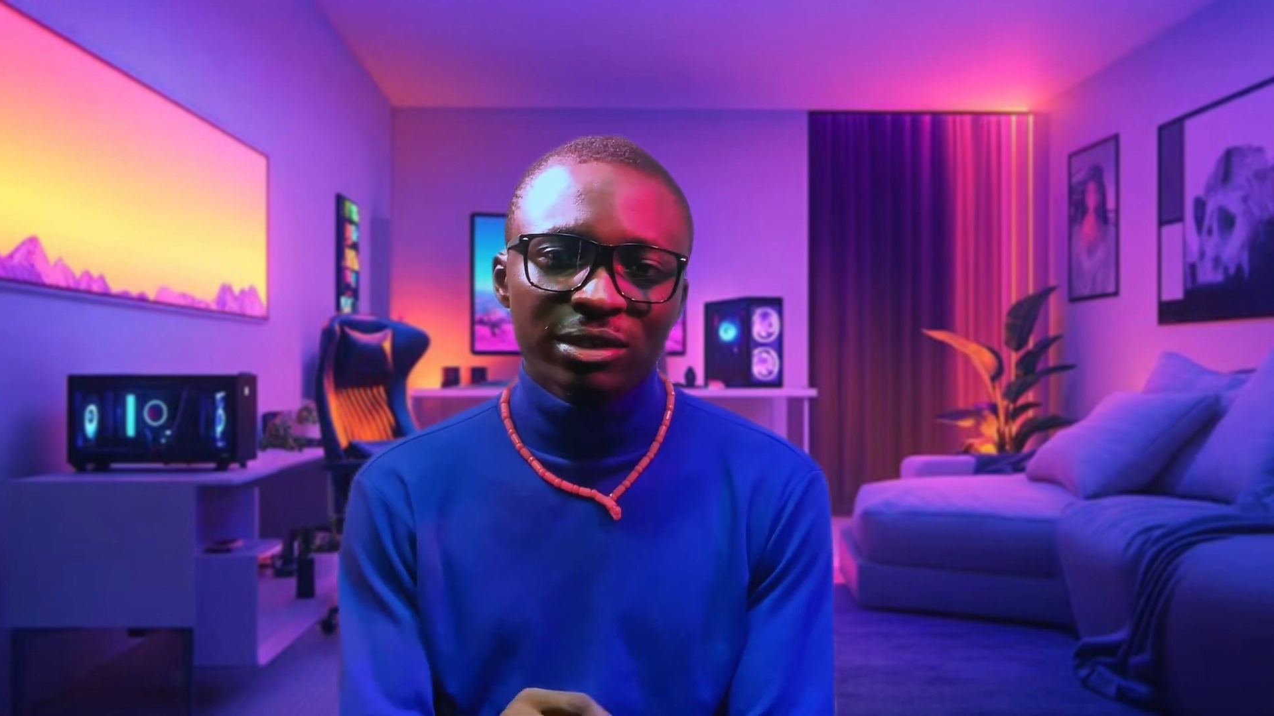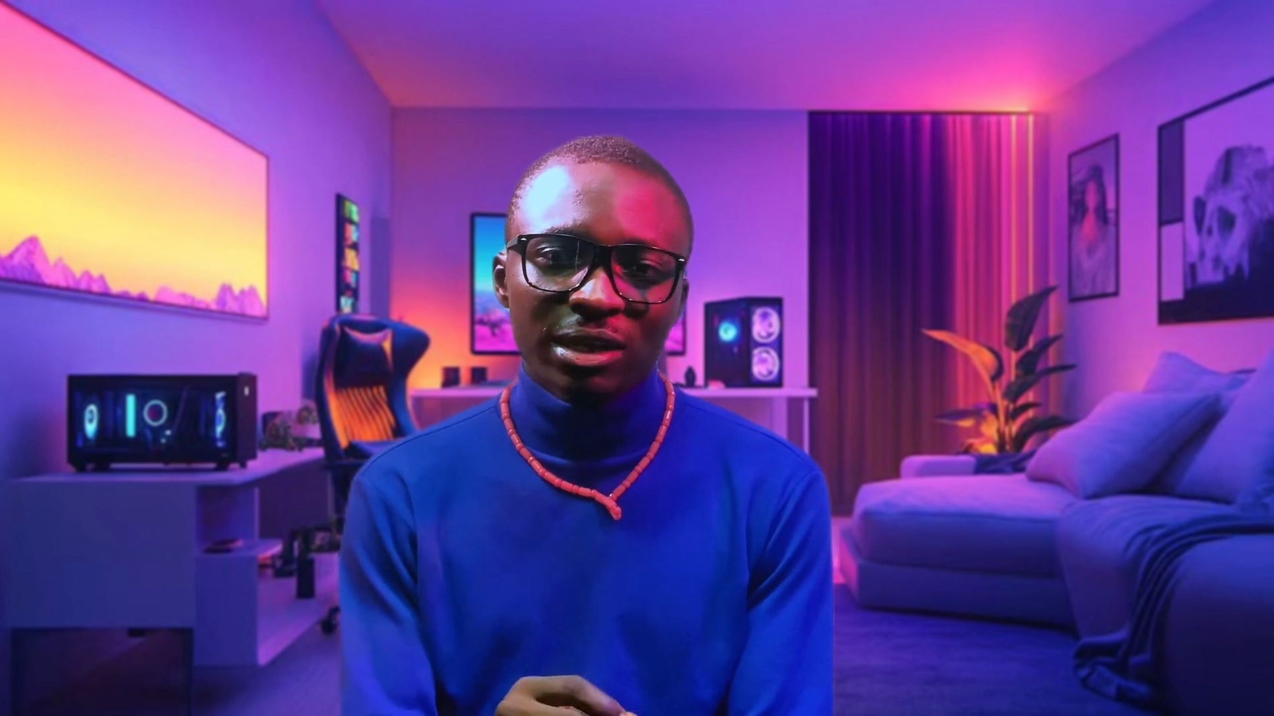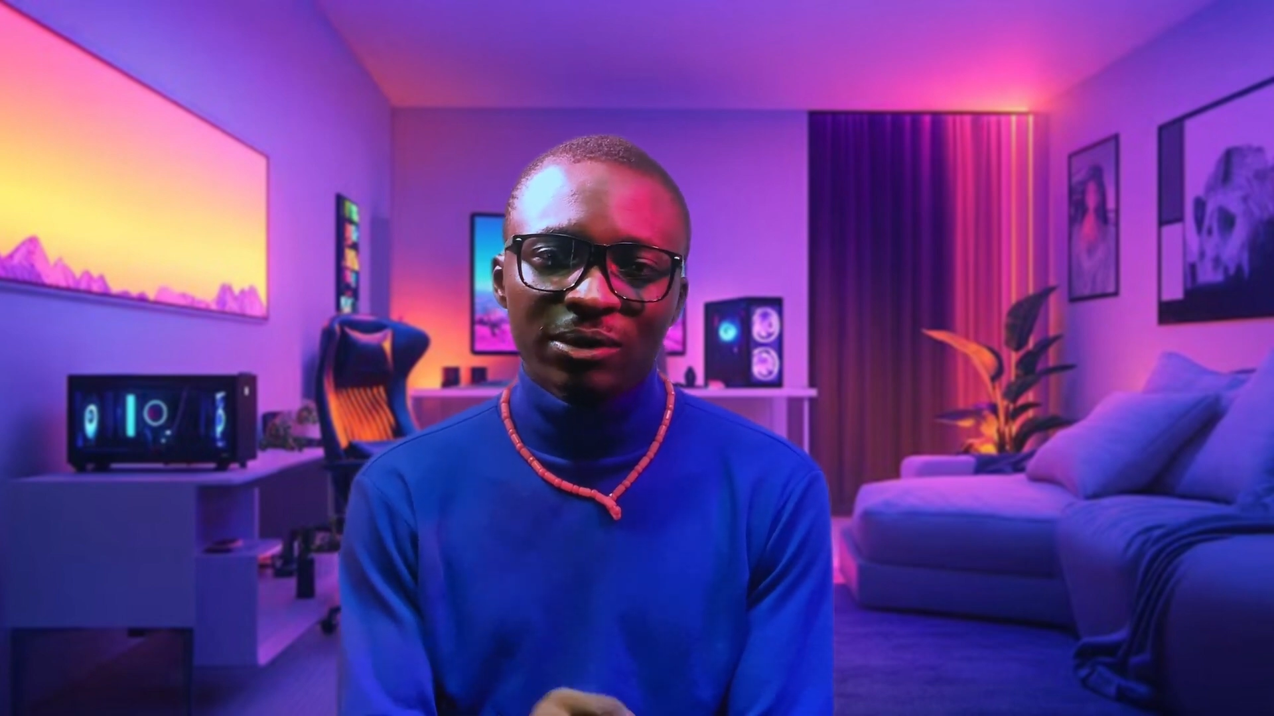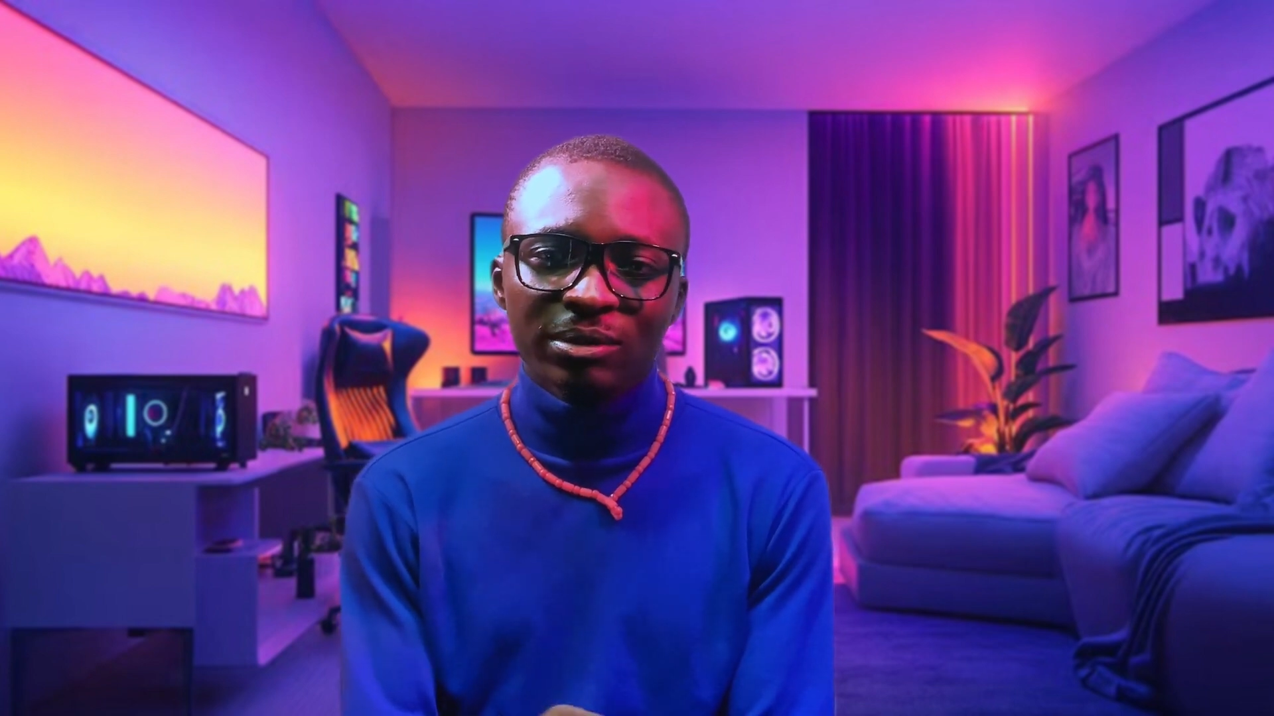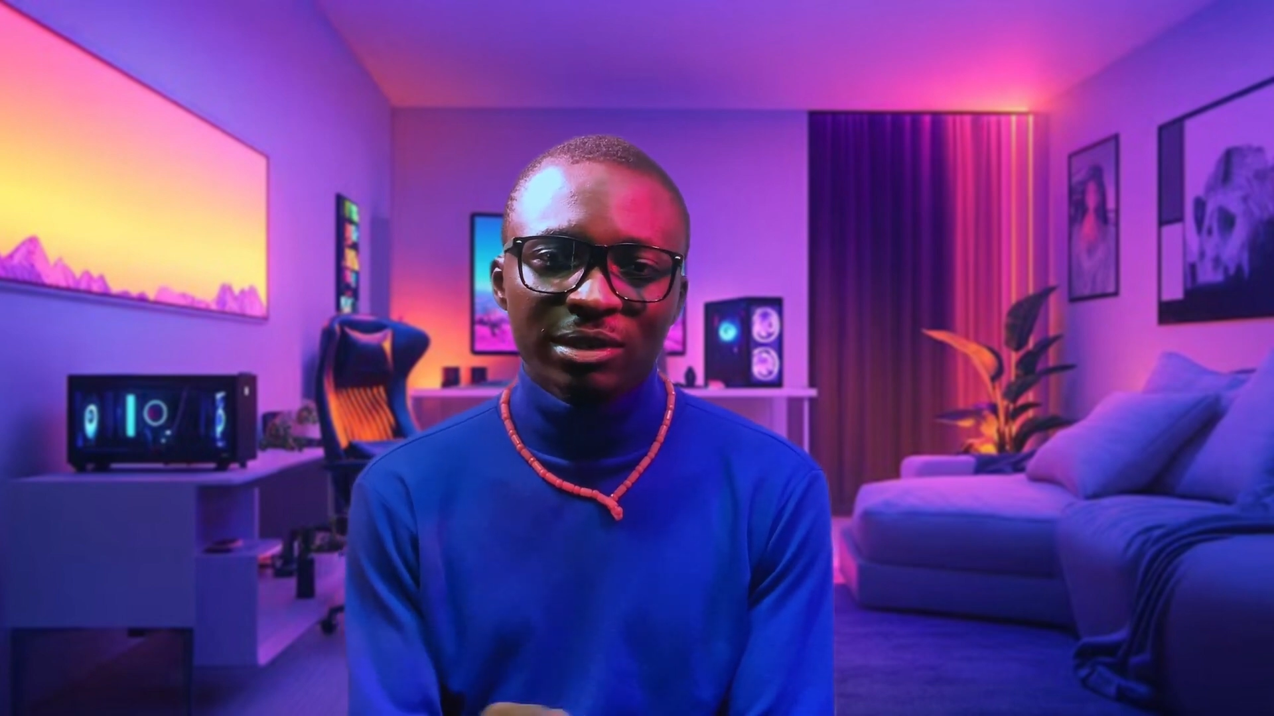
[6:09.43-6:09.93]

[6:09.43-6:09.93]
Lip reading: sound